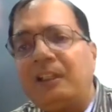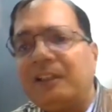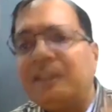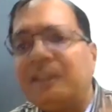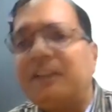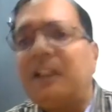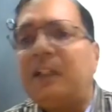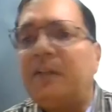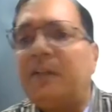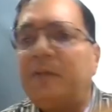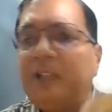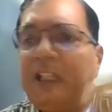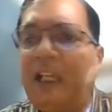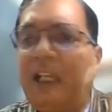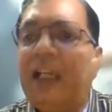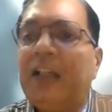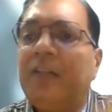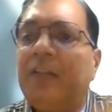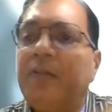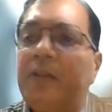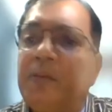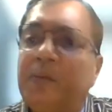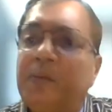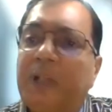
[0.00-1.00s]
list that we
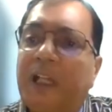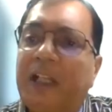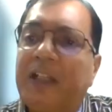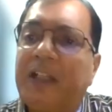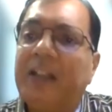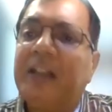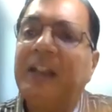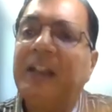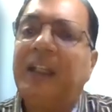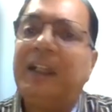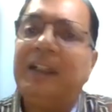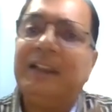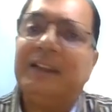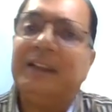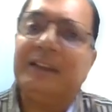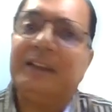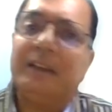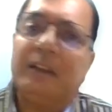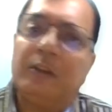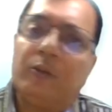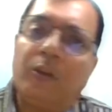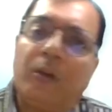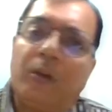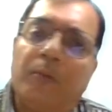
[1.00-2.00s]
had, we
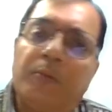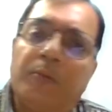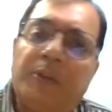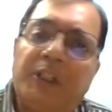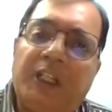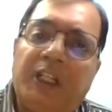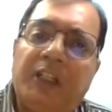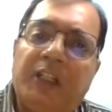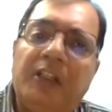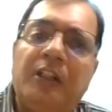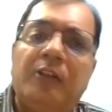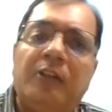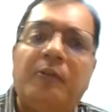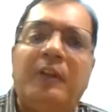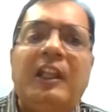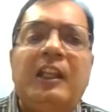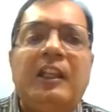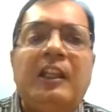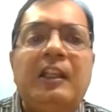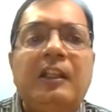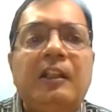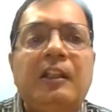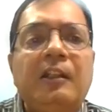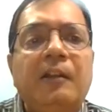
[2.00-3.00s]
prioritized the top 10,
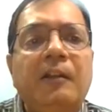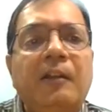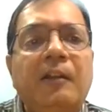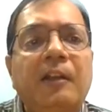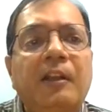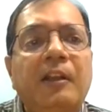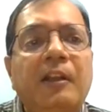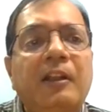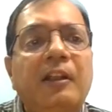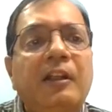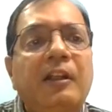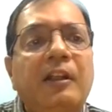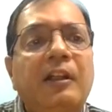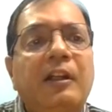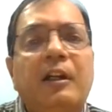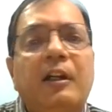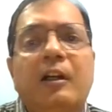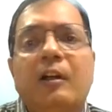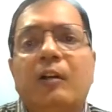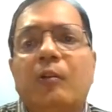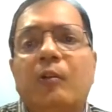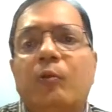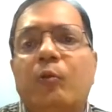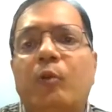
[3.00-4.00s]
12.
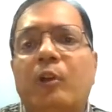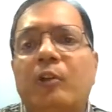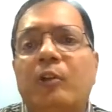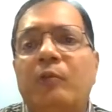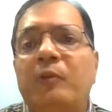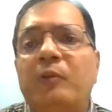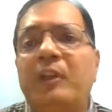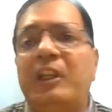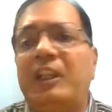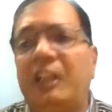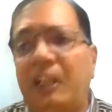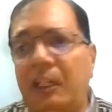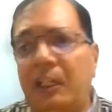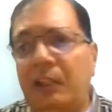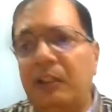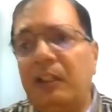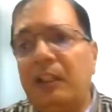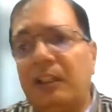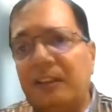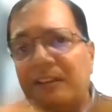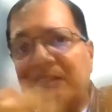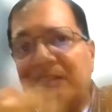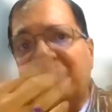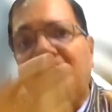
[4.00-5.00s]
What we
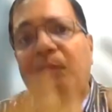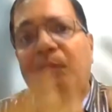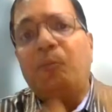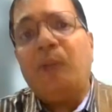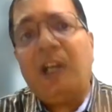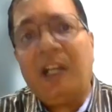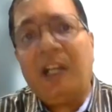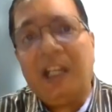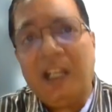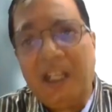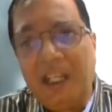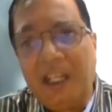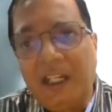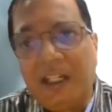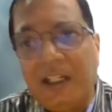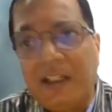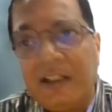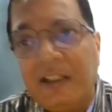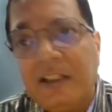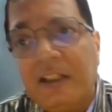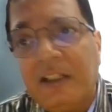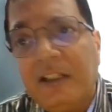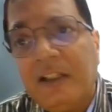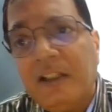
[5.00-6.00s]
did a step
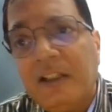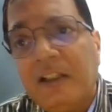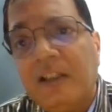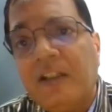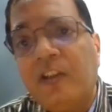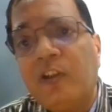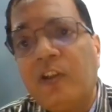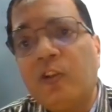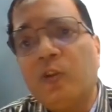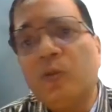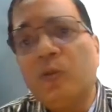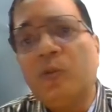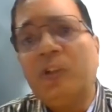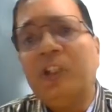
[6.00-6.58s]
ahead is to